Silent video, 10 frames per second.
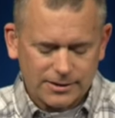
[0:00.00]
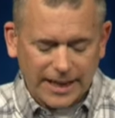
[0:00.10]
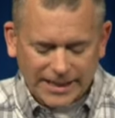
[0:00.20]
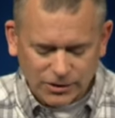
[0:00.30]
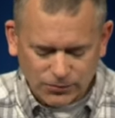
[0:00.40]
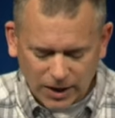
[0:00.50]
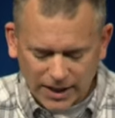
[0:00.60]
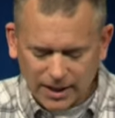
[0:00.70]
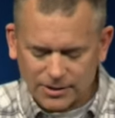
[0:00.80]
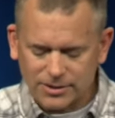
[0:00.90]
sanctify
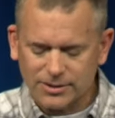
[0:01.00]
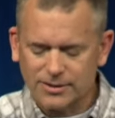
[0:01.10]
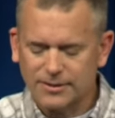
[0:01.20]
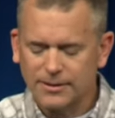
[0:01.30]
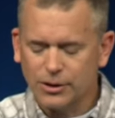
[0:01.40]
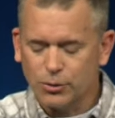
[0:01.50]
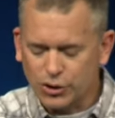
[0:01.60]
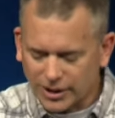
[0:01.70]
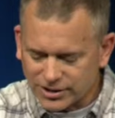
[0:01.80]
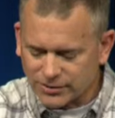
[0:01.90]
us and you
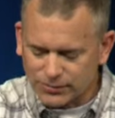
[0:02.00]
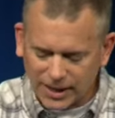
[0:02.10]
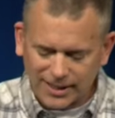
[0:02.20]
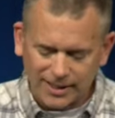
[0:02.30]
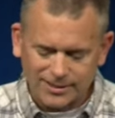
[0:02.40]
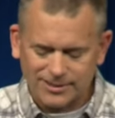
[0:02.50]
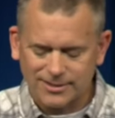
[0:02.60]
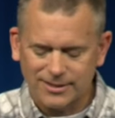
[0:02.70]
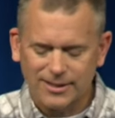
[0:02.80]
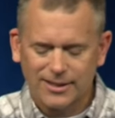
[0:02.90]
justify
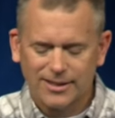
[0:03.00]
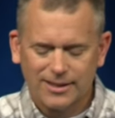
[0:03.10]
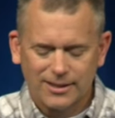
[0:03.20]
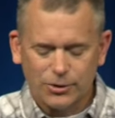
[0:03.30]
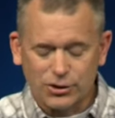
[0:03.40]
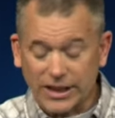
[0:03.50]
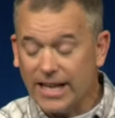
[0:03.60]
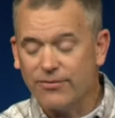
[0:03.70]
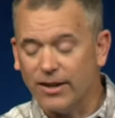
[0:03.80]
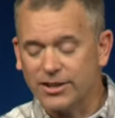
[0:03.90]
us. You
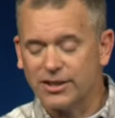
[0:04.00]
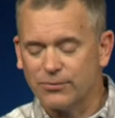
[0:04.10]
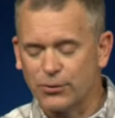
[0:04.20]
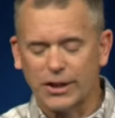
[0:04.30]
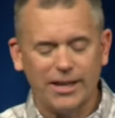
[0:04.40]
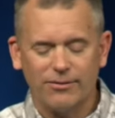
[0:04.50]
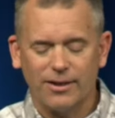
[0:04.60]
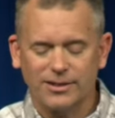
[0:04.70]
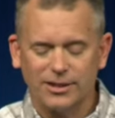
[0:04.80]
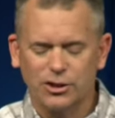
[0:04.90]
save us and forgive
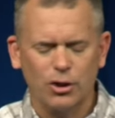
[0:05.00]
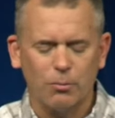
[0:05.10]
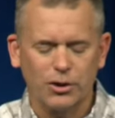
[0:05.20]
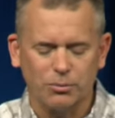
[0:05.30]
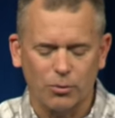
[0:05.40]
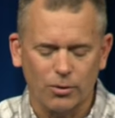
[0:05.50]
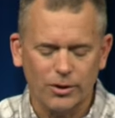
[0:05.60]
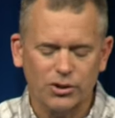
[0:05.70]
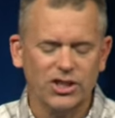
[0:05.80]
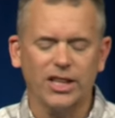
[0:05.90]
us and so much more.
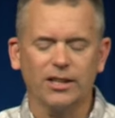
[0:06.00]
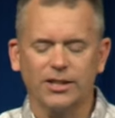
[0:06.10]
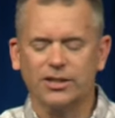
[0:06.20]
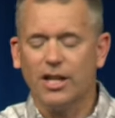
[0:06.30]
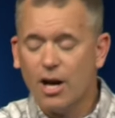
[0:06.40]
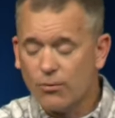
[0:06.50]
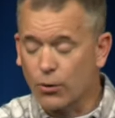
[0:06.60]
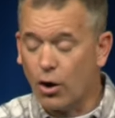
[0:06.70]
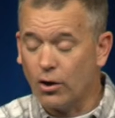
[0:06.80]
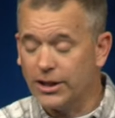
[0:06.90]
You seal us
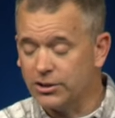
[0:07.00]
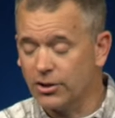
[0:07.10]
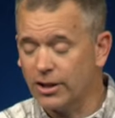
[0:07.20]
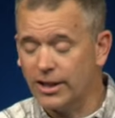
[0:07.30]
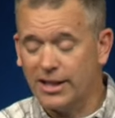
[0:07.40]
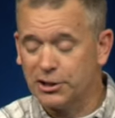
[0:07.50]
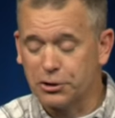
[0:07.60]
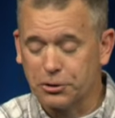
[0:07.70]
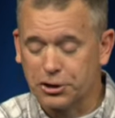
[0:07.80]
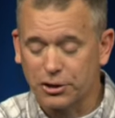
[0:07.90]
for all eternity as
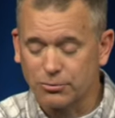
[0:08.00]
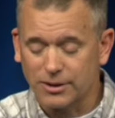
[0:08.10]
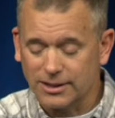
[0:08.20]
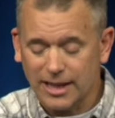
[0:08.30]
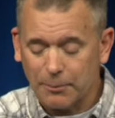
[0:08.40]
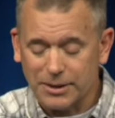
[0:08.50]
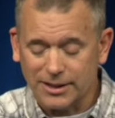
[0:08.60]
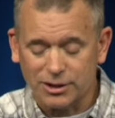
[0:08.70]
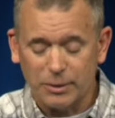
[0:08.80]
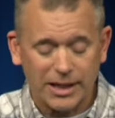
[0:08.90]
your children, adopting
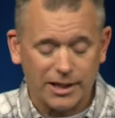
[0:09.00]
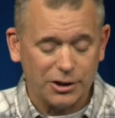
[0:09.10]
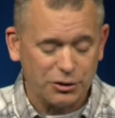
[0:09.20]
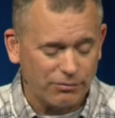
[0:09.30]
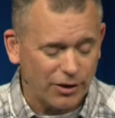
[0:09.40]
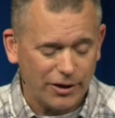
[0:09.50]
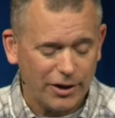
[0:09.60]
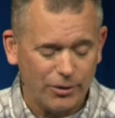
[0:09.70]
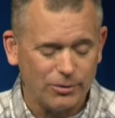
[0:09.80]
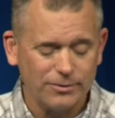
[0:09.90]
us, making us your very
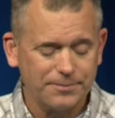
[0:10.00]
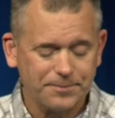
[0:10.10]
own.